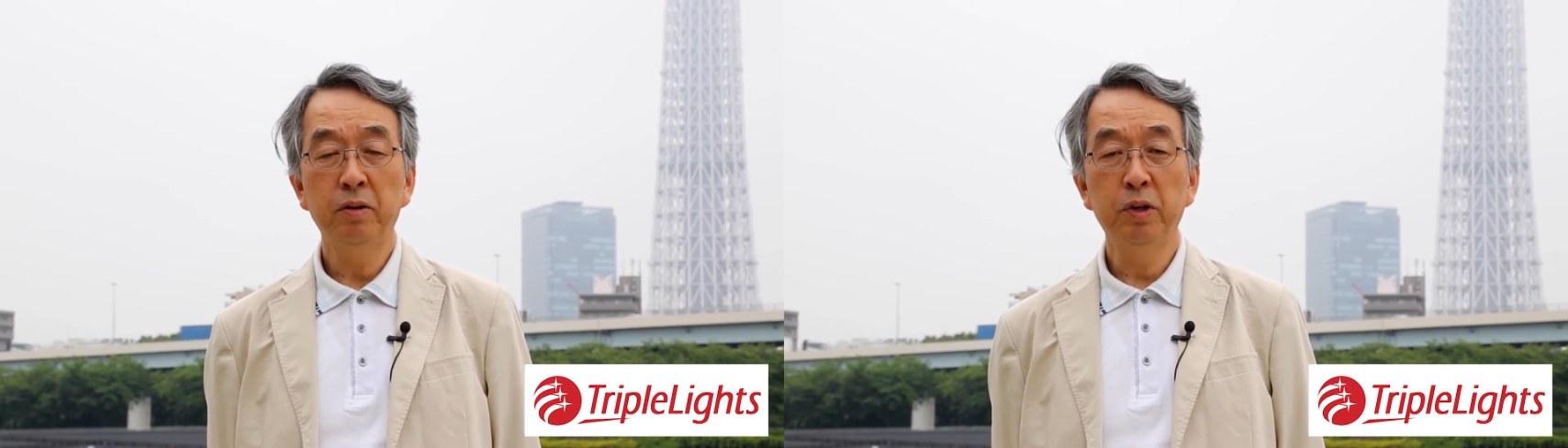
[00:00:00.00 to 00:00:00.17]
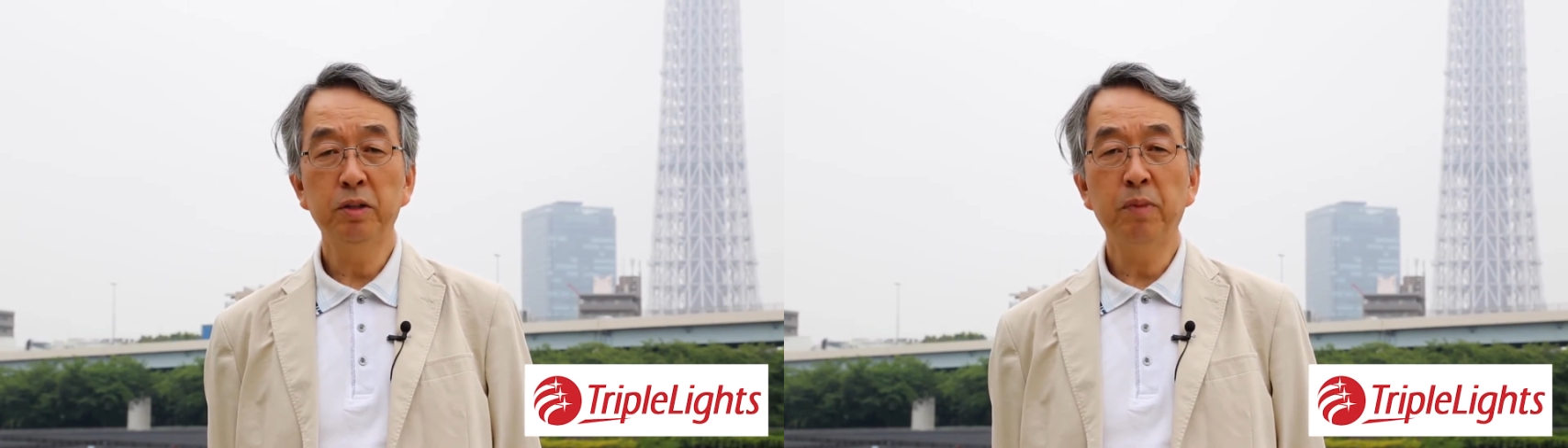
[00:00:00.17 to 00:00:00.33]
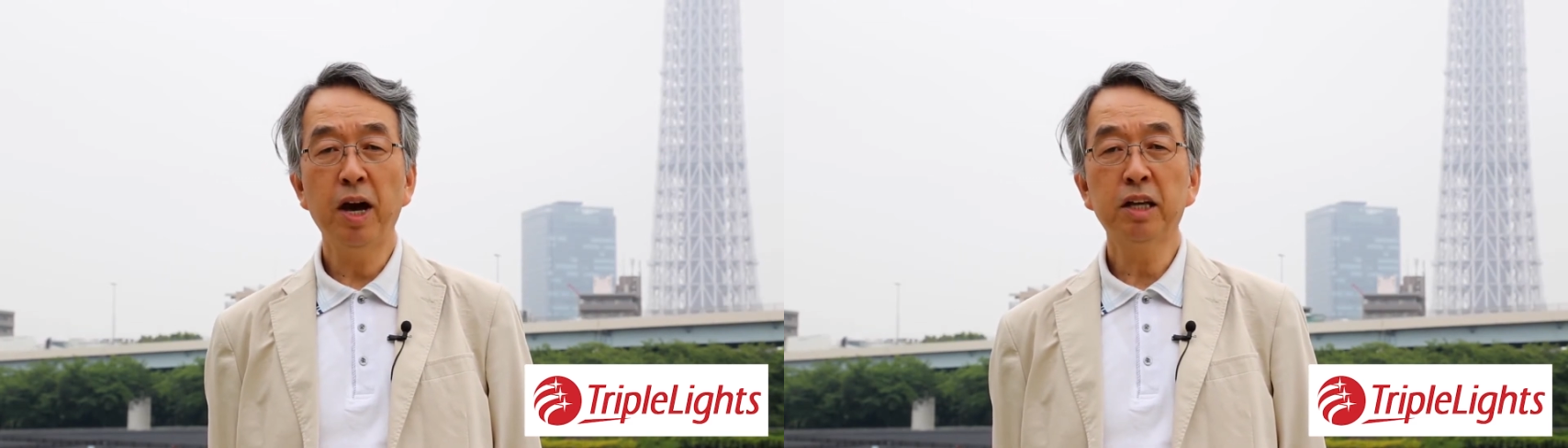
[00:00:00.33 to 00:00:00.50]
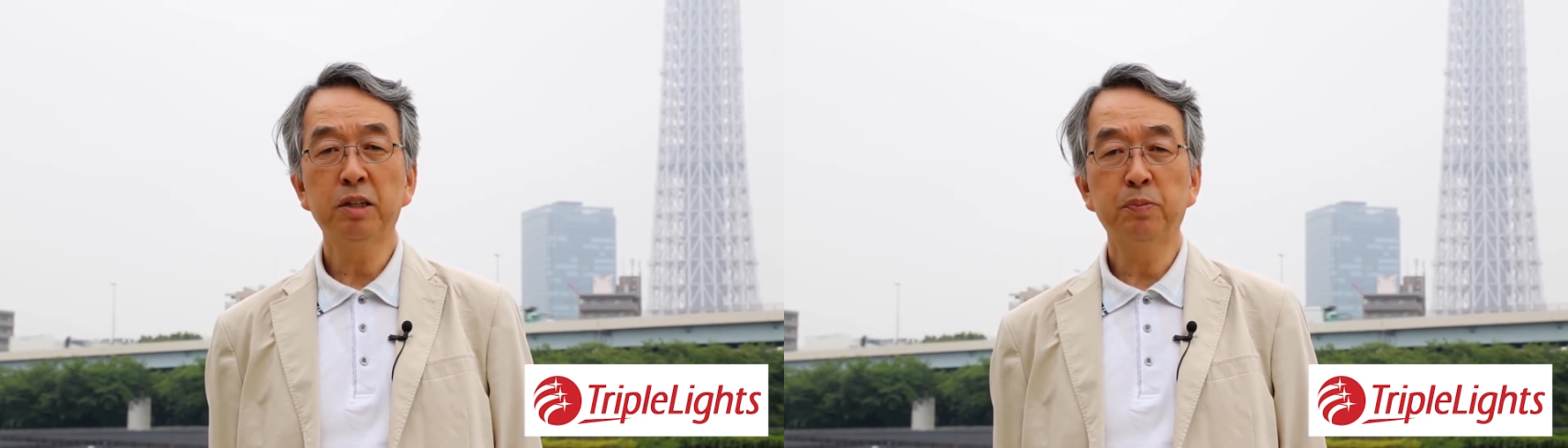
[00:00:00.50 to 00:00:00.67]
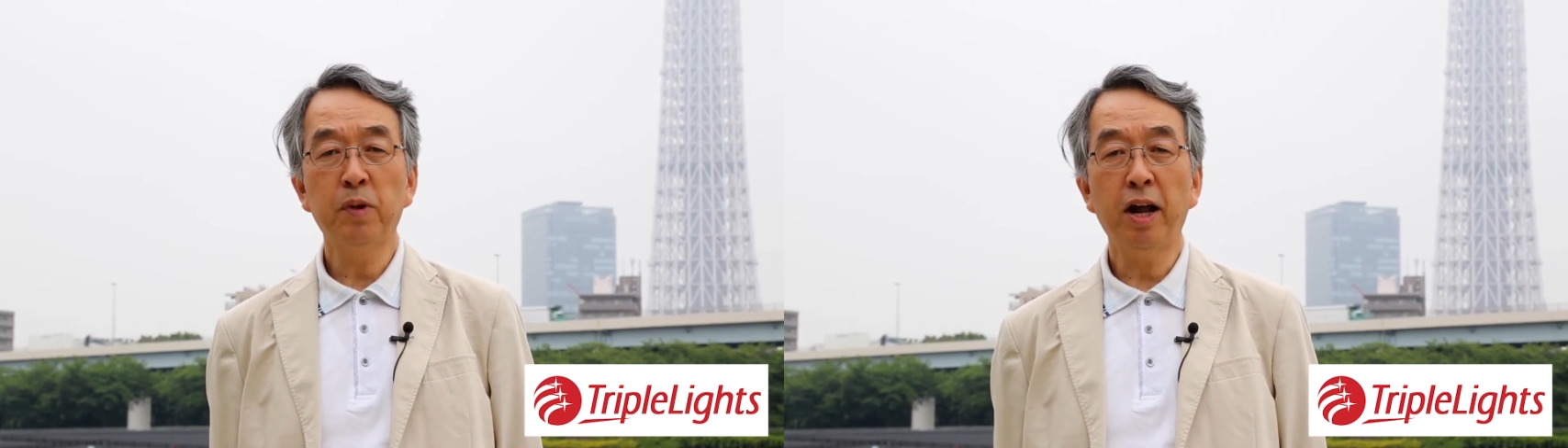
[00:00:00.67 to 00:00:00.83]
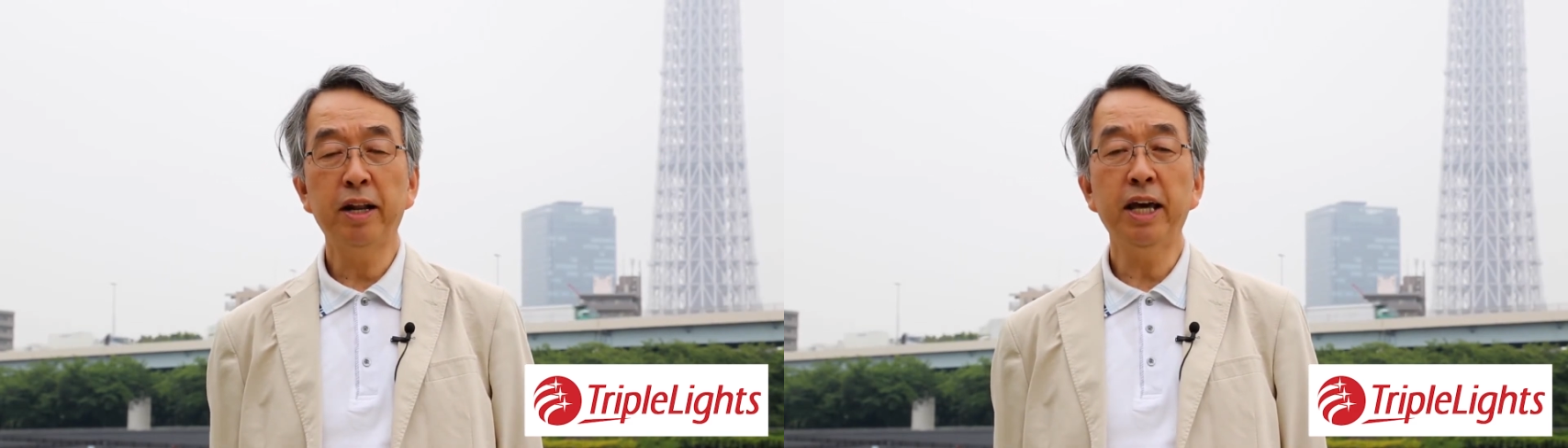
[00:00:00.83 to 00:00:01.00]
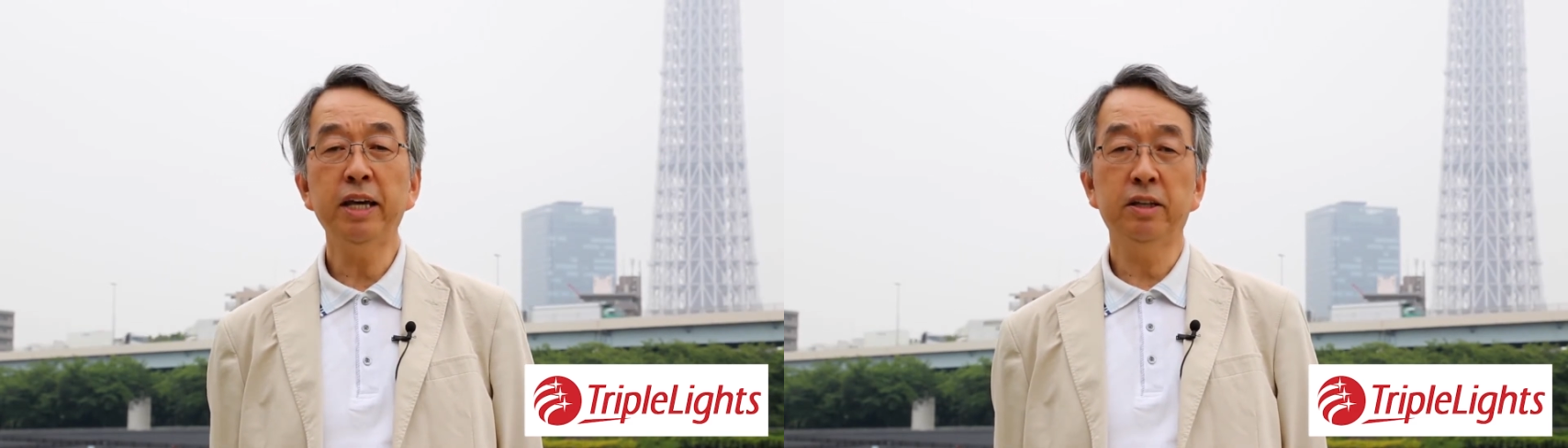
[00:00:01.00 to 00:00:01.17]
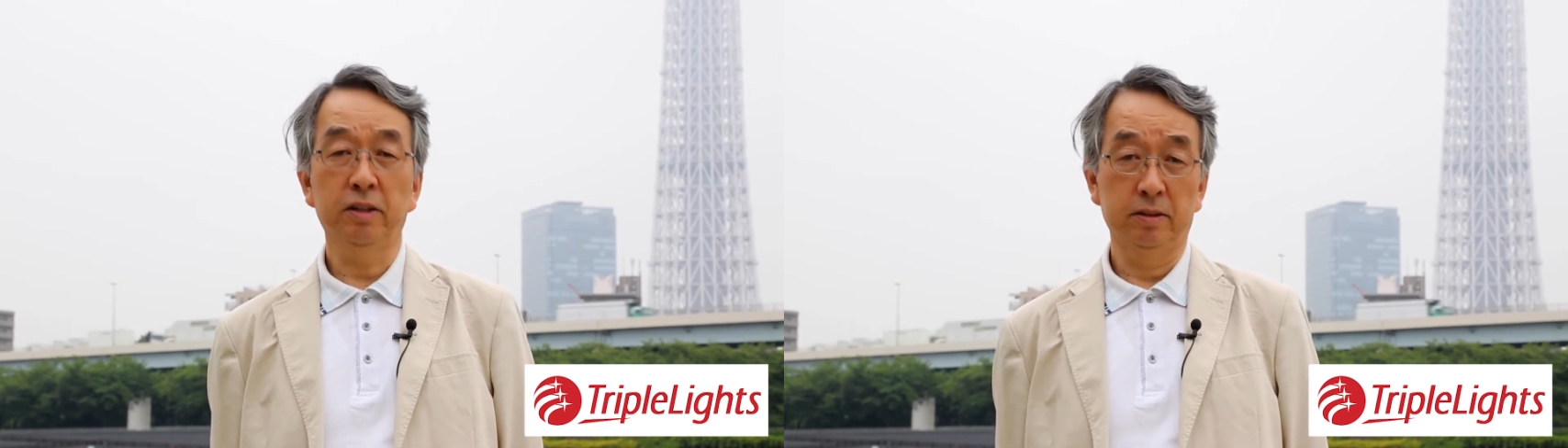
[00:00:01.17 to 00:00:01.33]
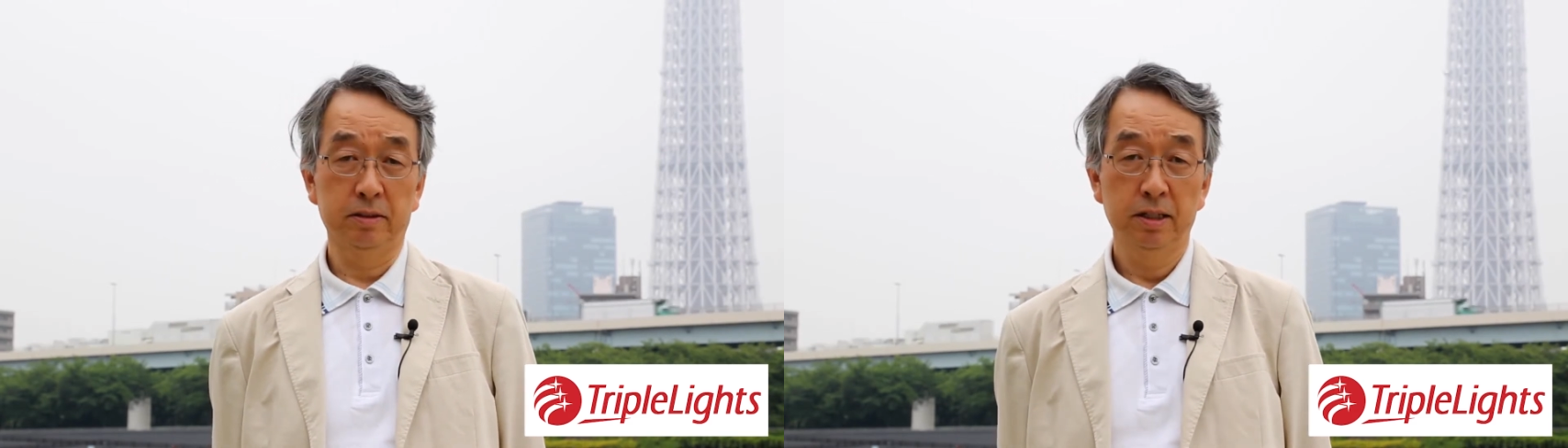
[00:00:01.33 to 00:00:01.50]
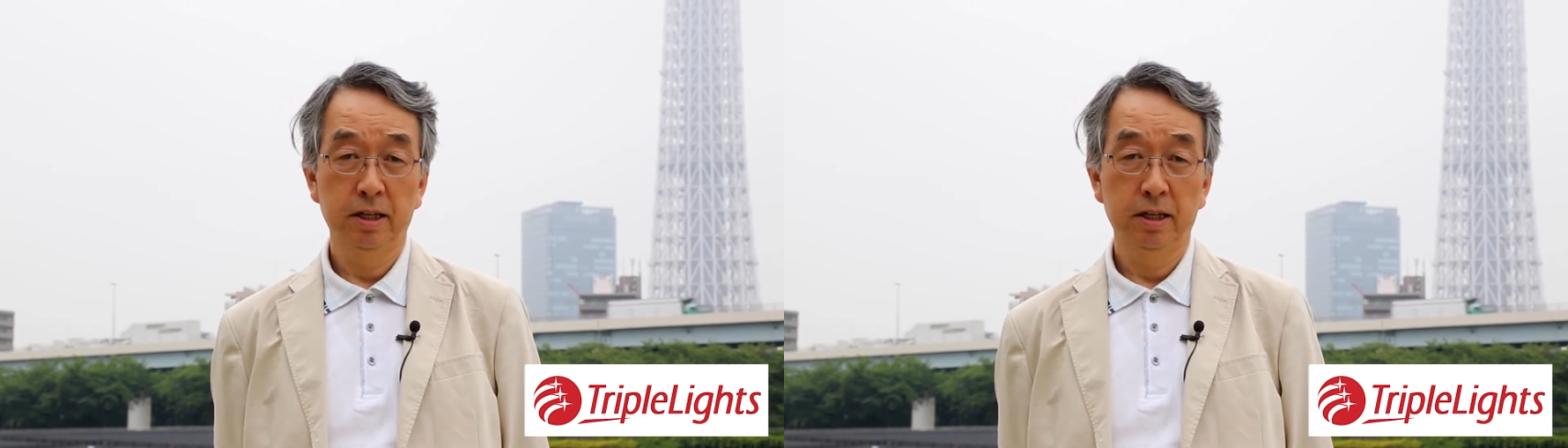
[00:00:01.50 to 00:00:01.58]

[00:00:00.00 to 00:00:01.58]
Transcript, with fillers: with my explanation